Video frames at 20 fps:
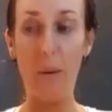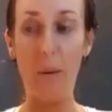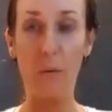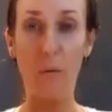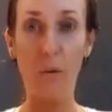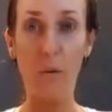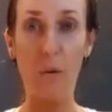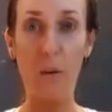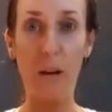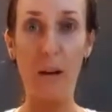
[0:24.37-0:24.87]
in
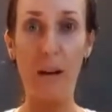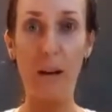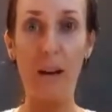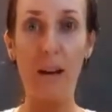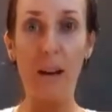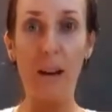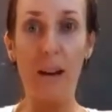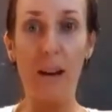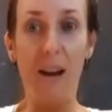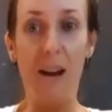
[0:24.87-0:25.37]
real quick.
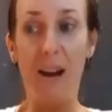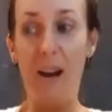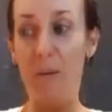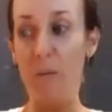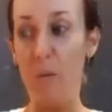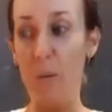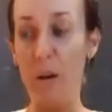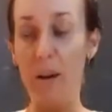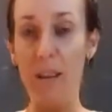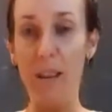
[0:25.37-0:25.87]
I have
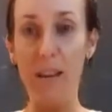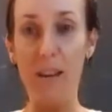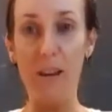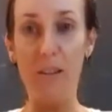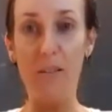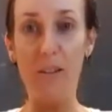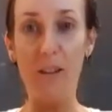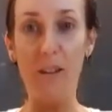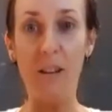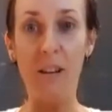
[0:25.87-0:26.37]
one in the
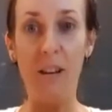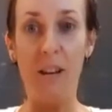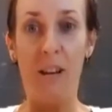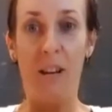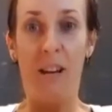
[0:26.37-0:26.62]
oven,